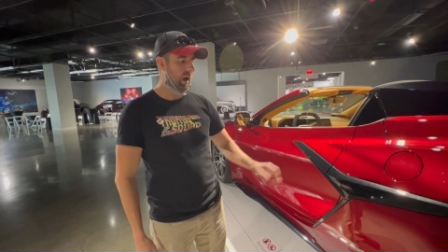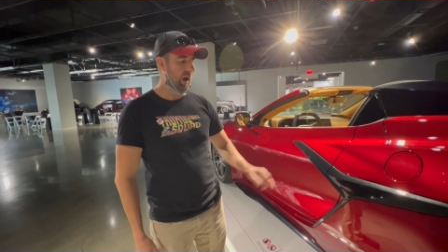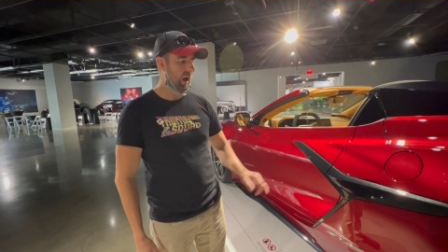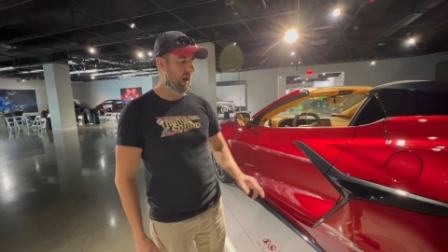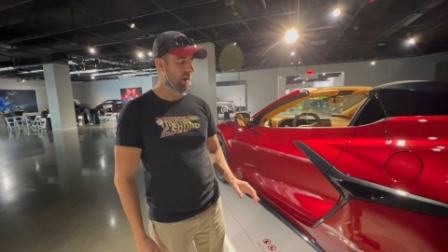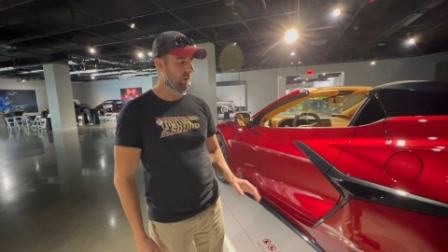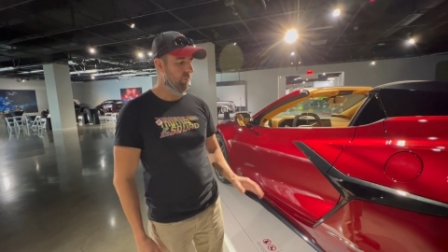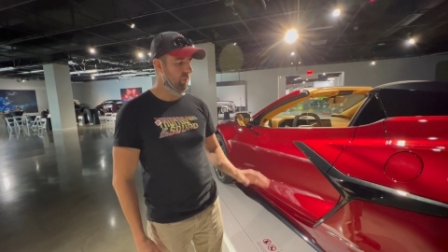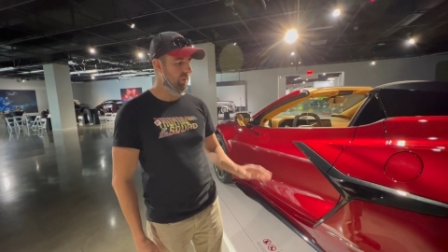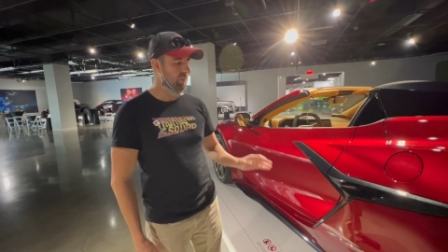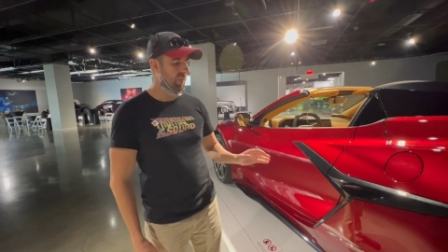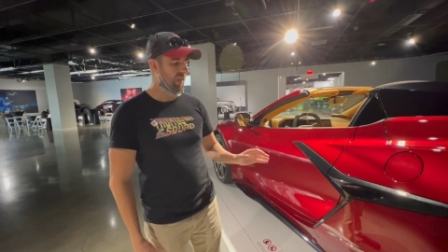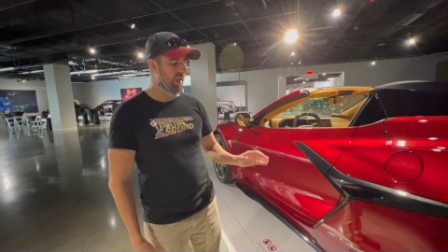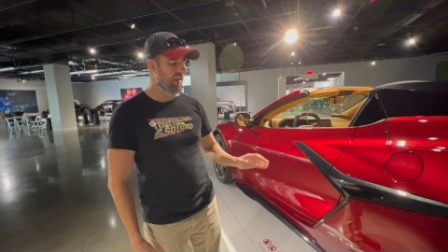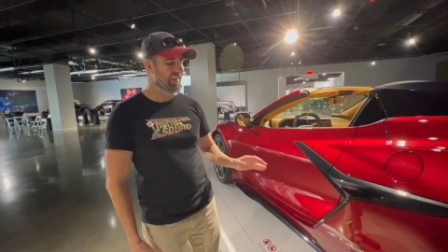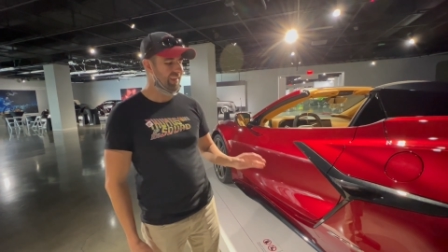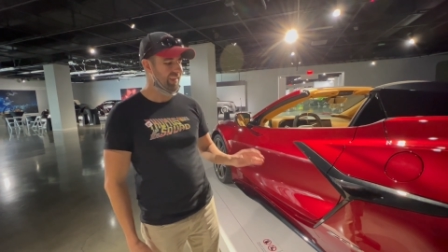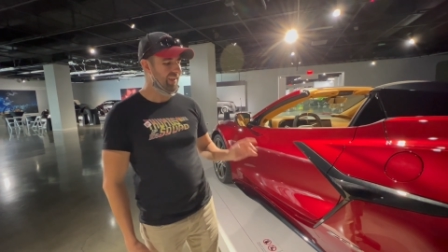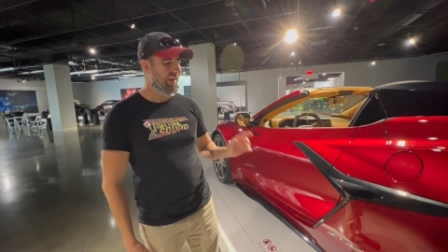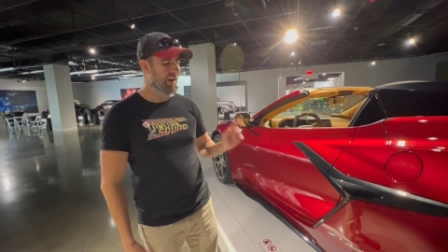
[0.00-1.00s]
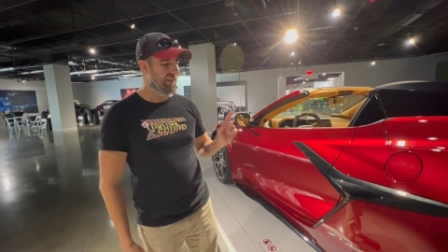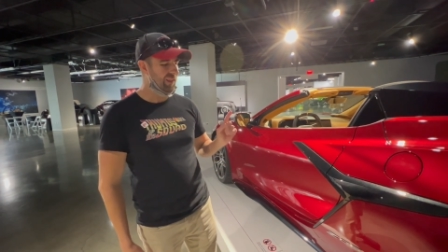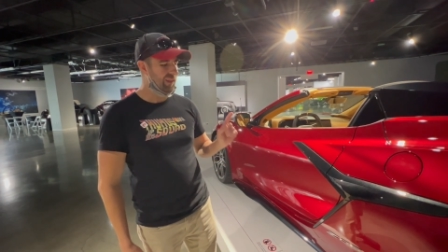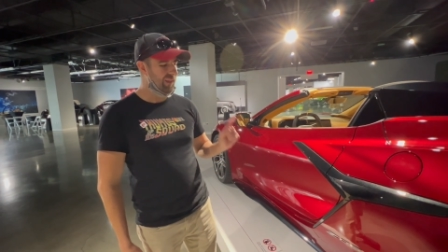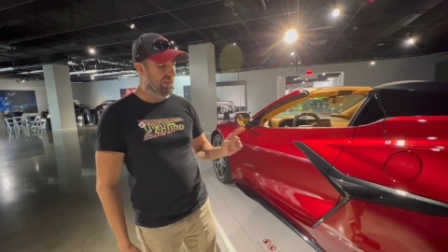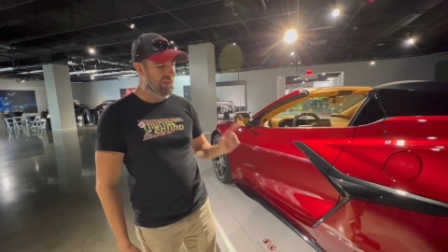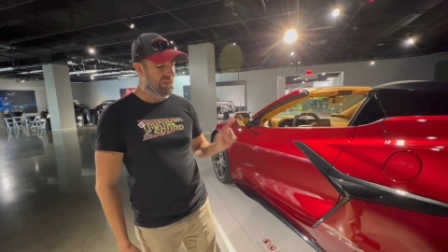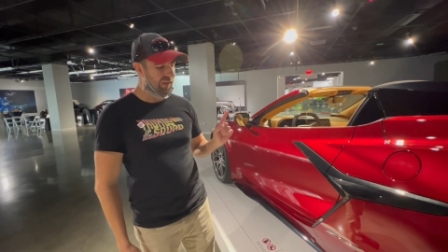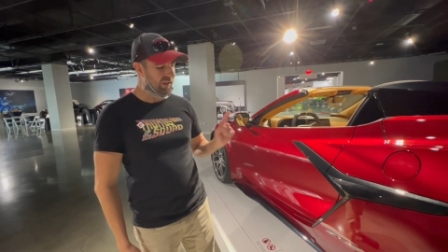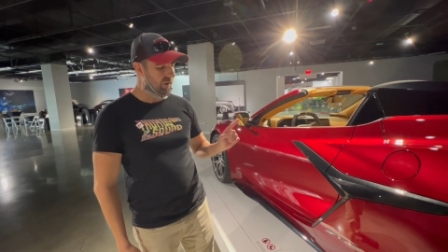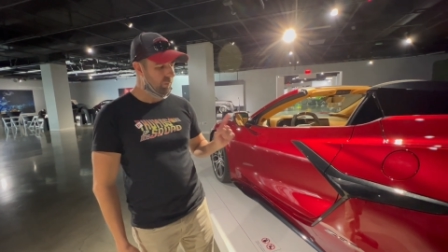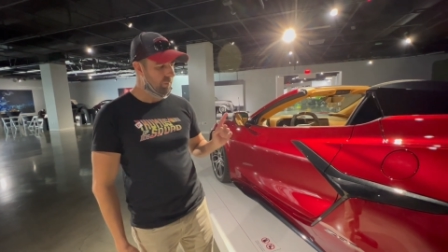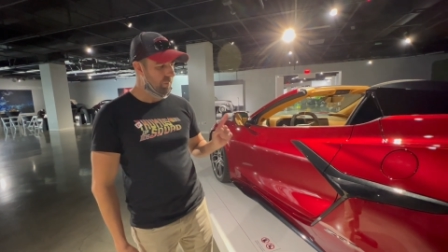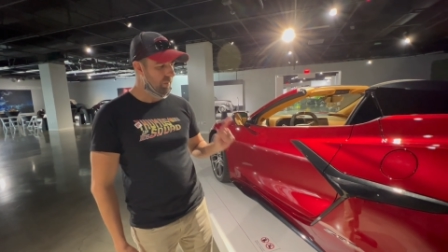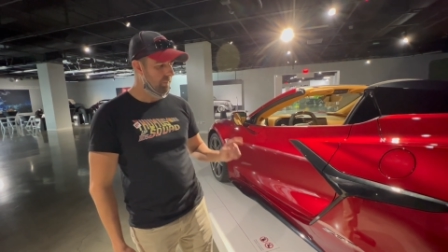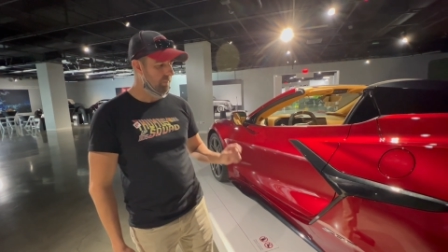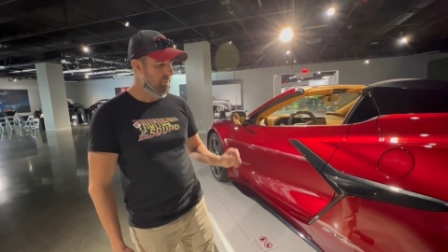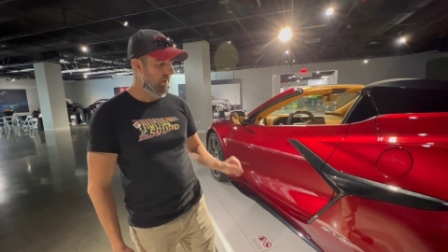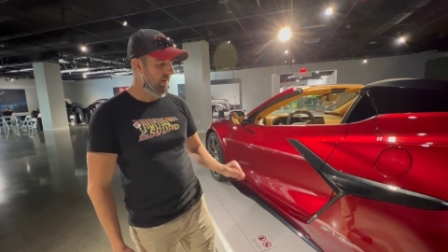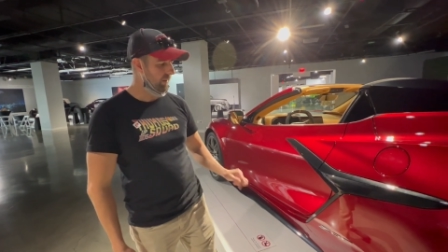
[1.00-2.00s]
I would like it a little
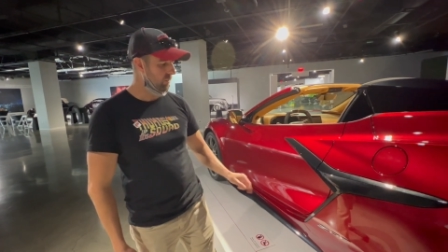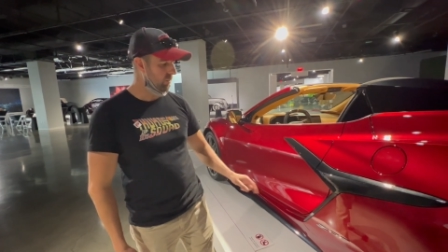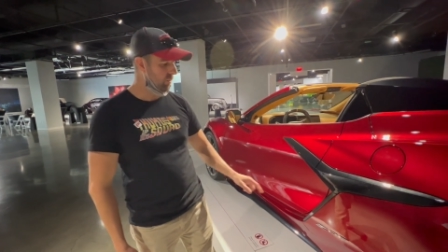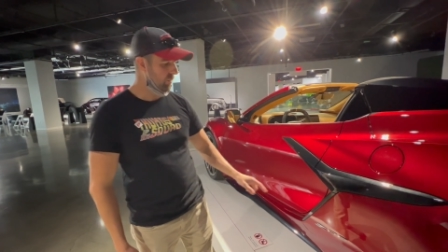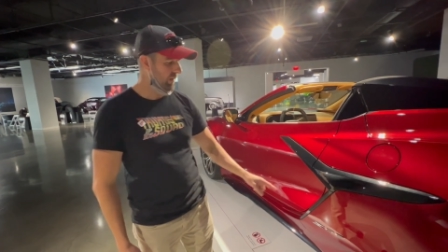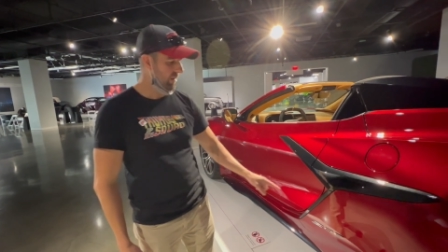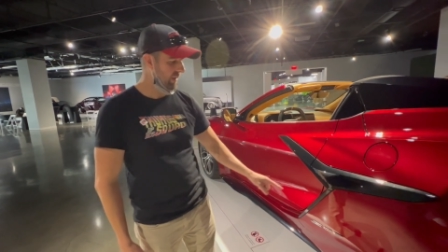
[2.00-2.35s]
bit better